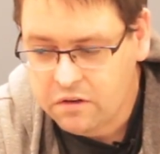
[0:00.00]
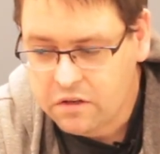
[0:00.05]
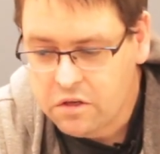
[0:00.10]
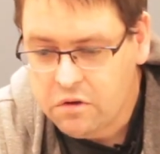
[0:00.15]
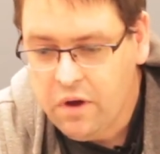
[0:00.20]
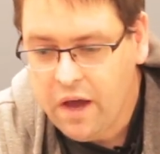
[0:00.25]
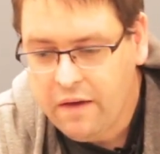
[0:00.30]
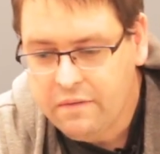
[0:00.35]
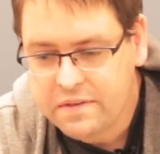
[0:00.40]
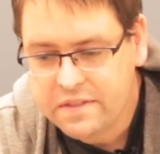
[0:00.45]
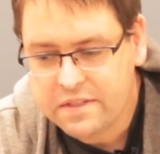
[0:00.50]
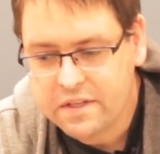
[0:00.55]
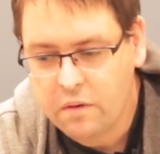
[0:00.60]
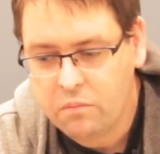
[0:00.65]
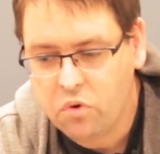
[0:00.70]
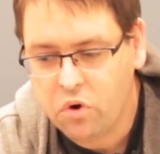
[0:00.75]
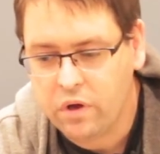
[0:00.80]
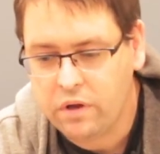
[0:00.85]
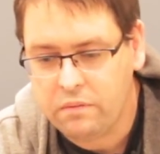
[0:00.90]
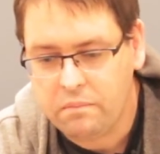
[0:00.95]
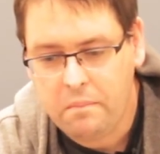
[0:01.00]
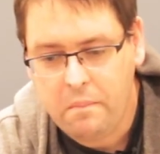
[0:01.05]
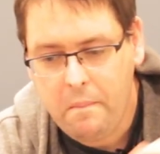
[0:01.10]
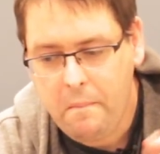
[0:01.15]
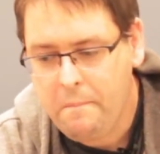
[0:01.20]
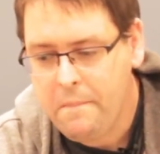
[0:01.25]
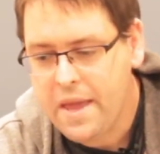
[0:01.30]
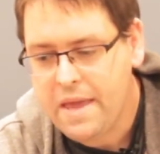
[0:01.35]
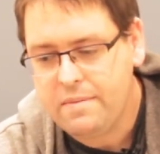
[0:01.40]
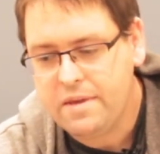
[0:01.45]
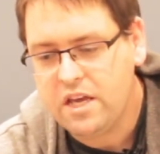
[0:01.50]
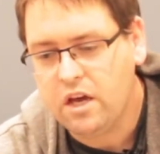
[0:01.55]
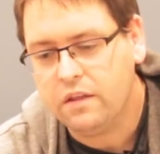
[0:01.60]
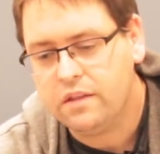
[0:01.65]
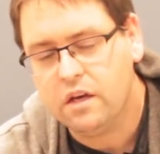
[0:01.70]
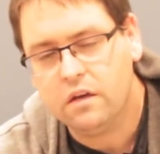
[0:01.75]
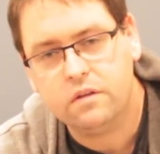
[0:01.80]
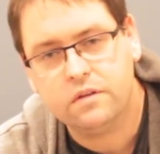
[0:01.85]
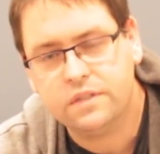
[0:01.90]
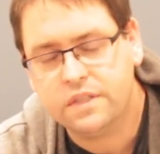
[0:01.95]
you have someone maybe on
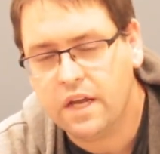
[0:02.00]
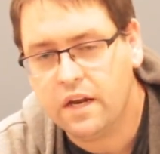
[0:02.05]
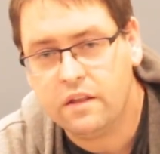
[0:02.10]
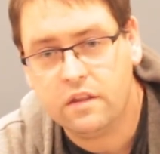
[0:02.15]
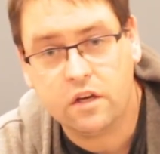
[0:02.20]
the other side